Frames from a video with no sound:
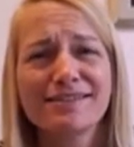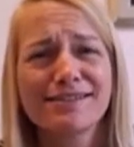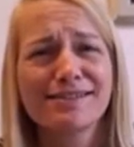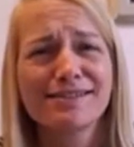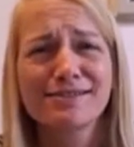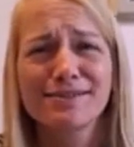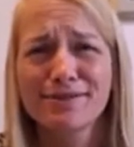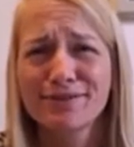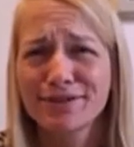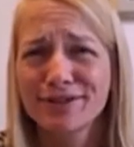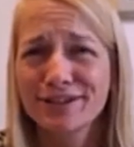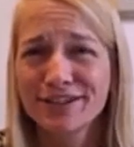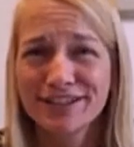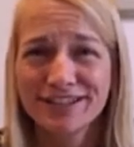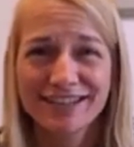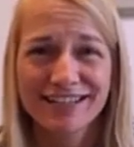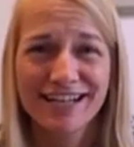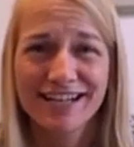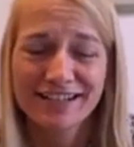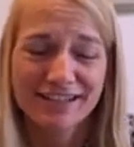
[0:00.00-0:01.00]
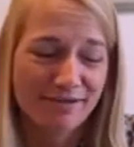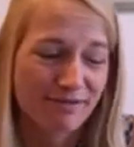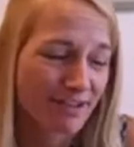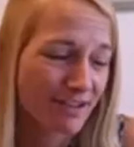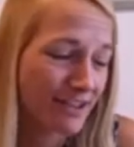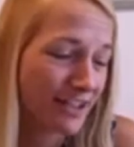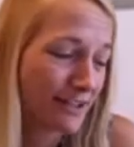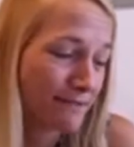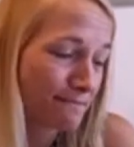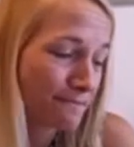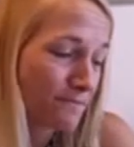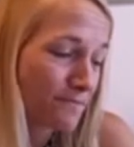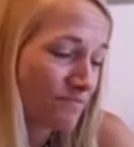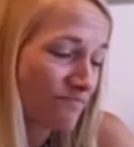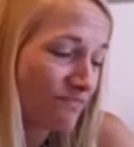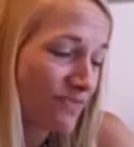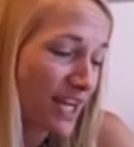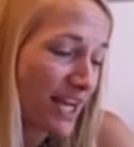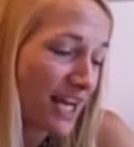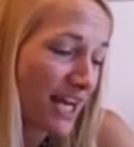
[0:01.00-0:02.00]
It's so good not to worry.
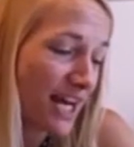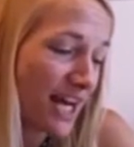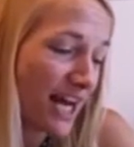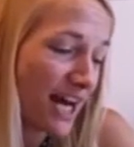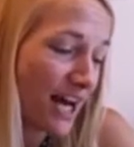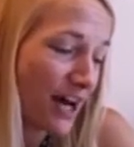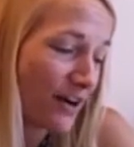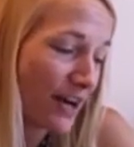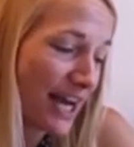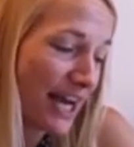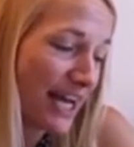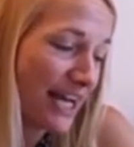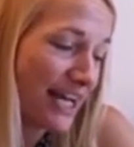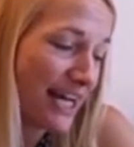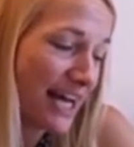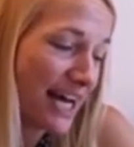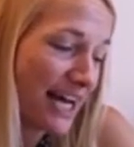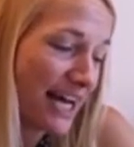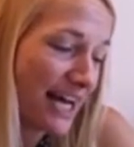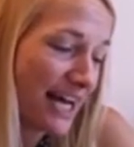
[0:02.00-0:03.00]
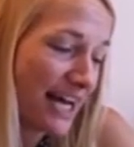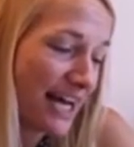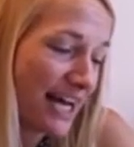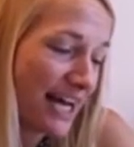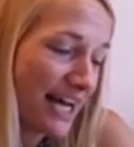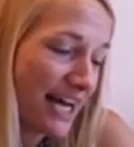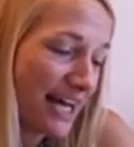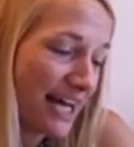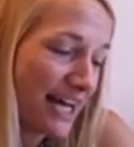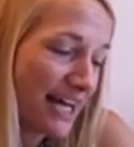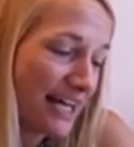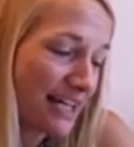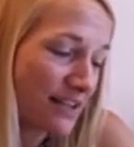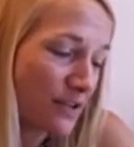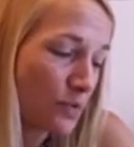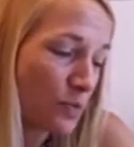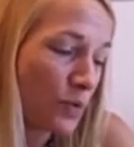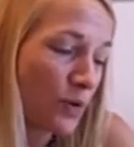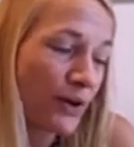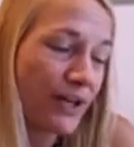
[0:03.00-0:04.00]
Okay, uh,
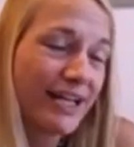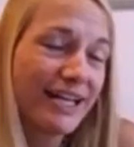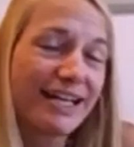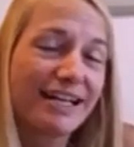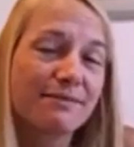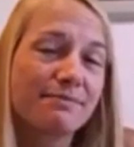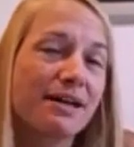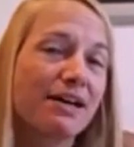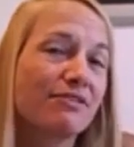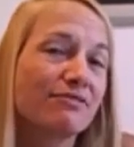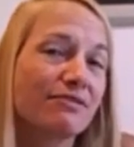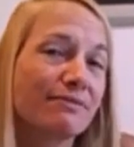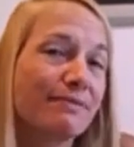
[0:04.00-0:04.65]
the worrying about